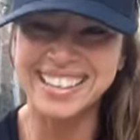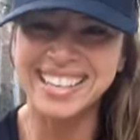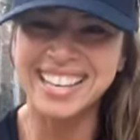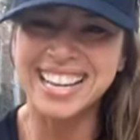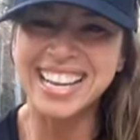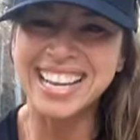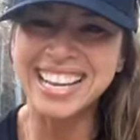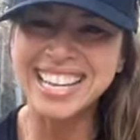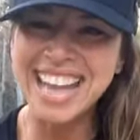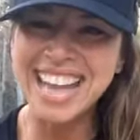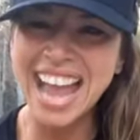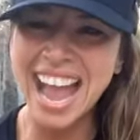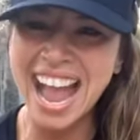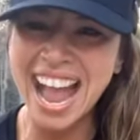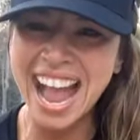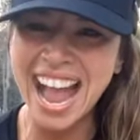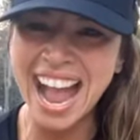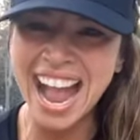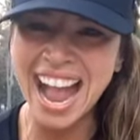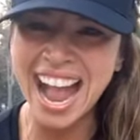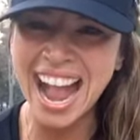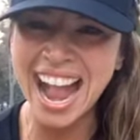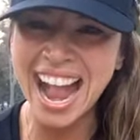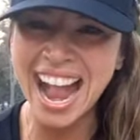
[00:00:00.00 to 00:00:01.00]

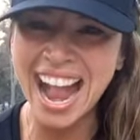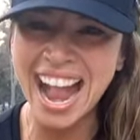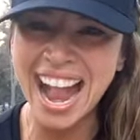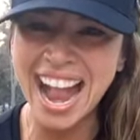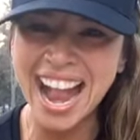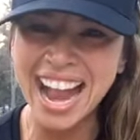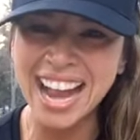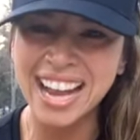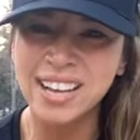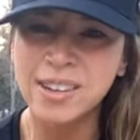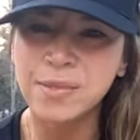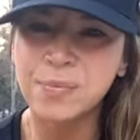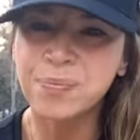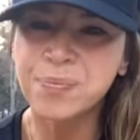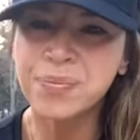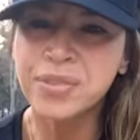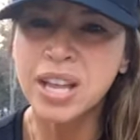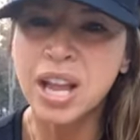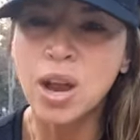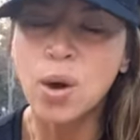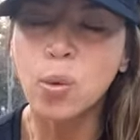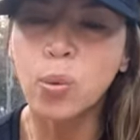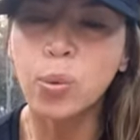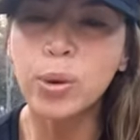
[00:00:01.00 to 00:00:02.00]
Yay!
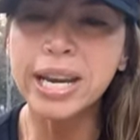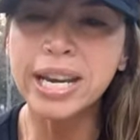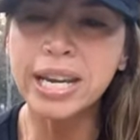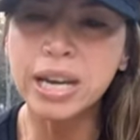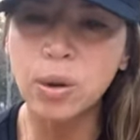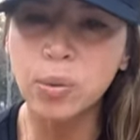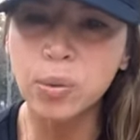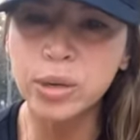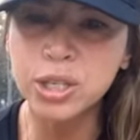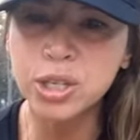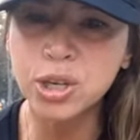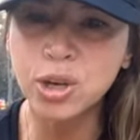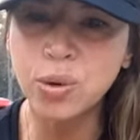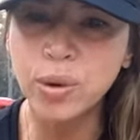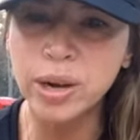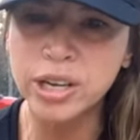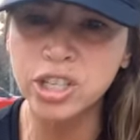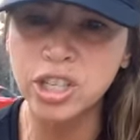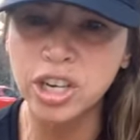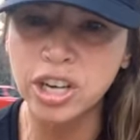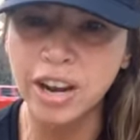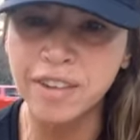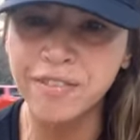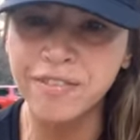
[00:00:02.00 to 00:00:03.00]
Rita, what's your
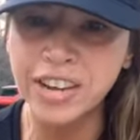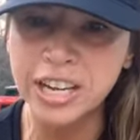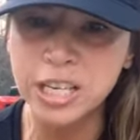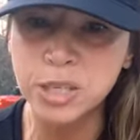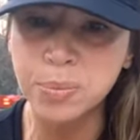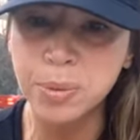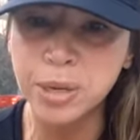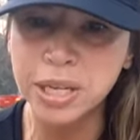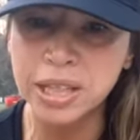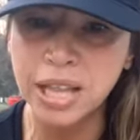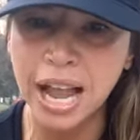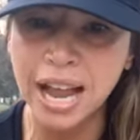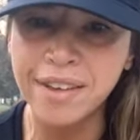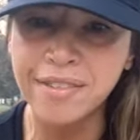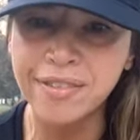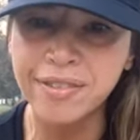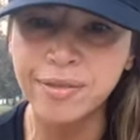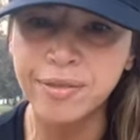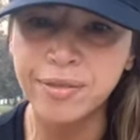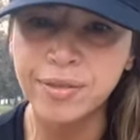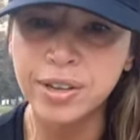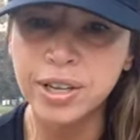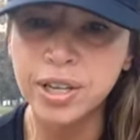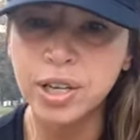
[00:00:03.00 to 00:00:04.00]
question on Facebook Live?
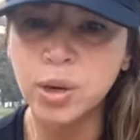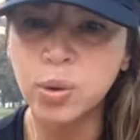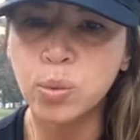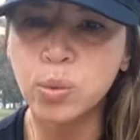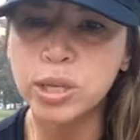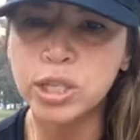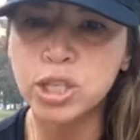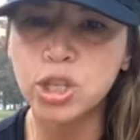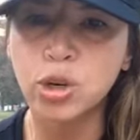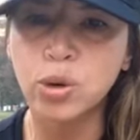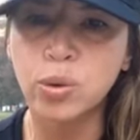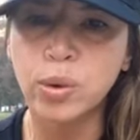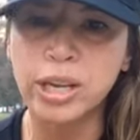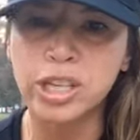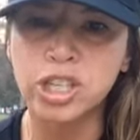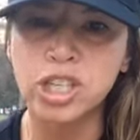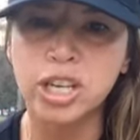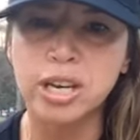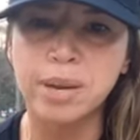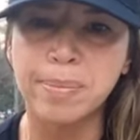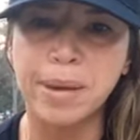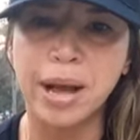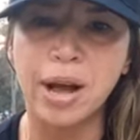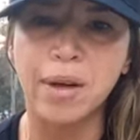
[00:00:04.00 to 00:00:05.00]
What's your
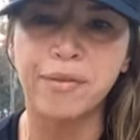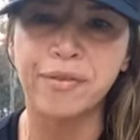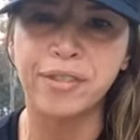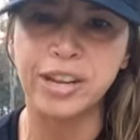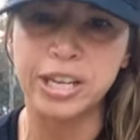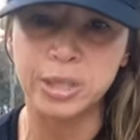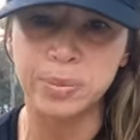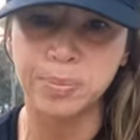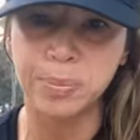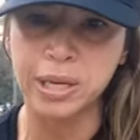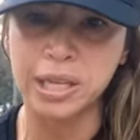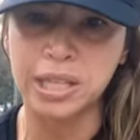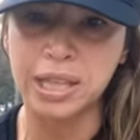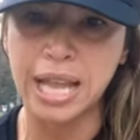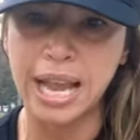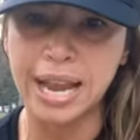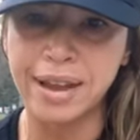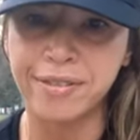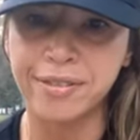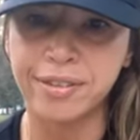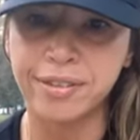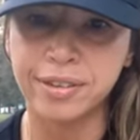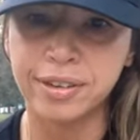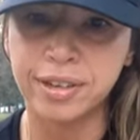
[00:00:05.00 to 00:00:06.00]
question about Facebook Live?
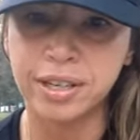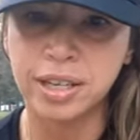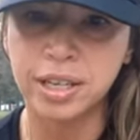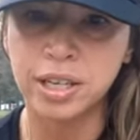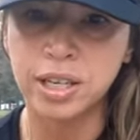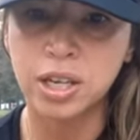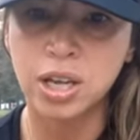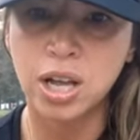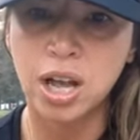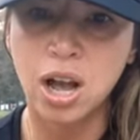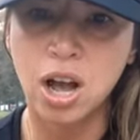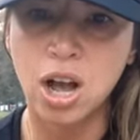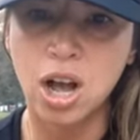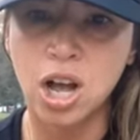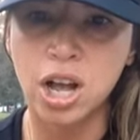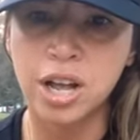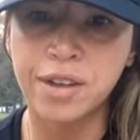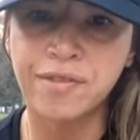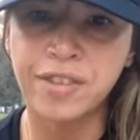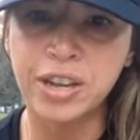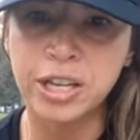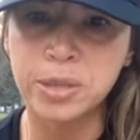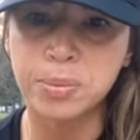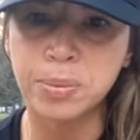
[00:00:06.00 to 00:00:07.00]
On
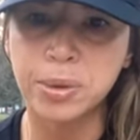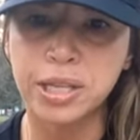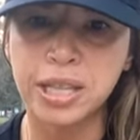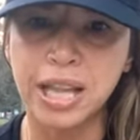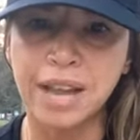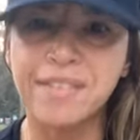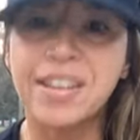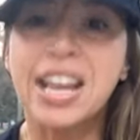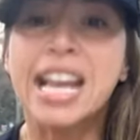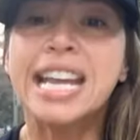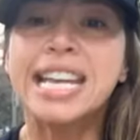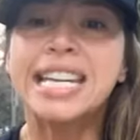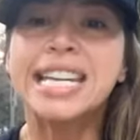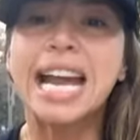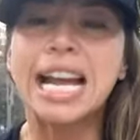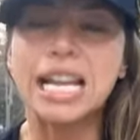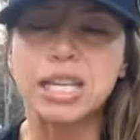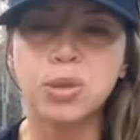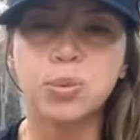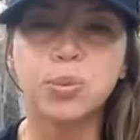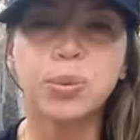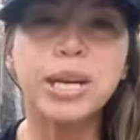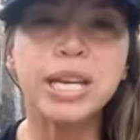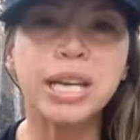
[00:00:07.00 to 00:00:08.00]
Facebook Live.
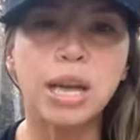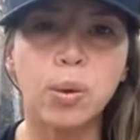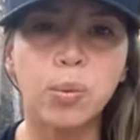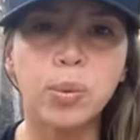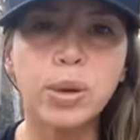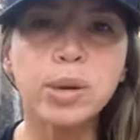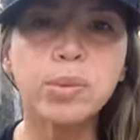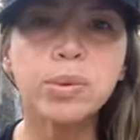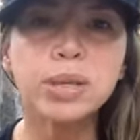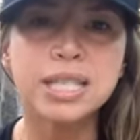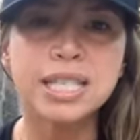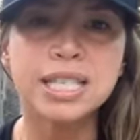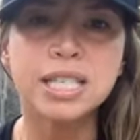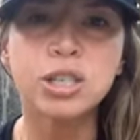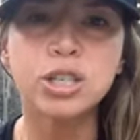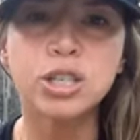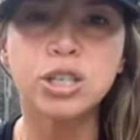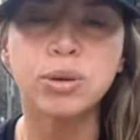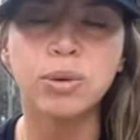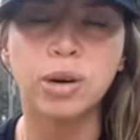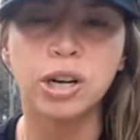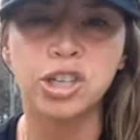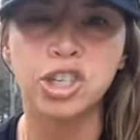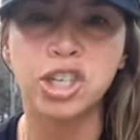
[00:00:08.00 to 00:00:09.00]
Yes, Rita, we will still
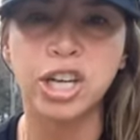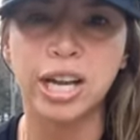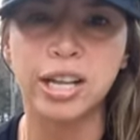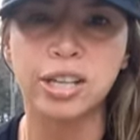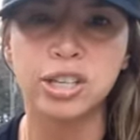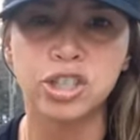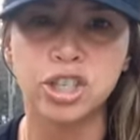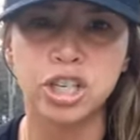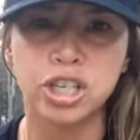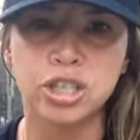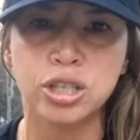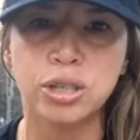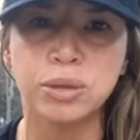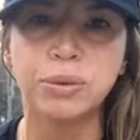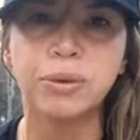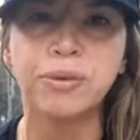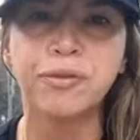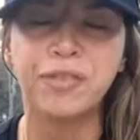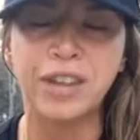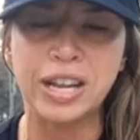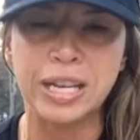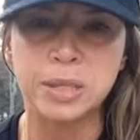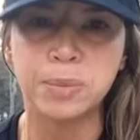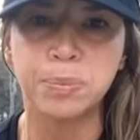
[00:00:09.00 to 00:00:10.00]
do our challenges through
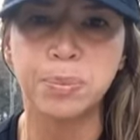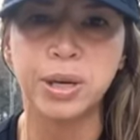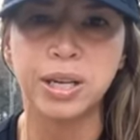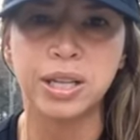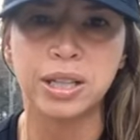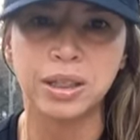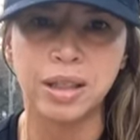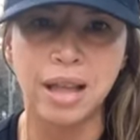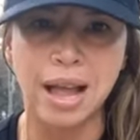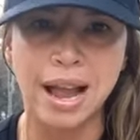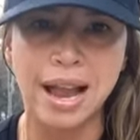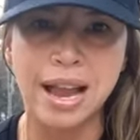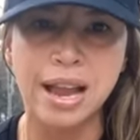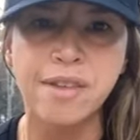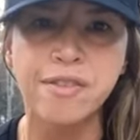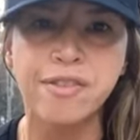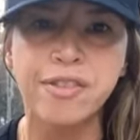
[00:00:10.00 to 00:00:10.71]
Facebook Live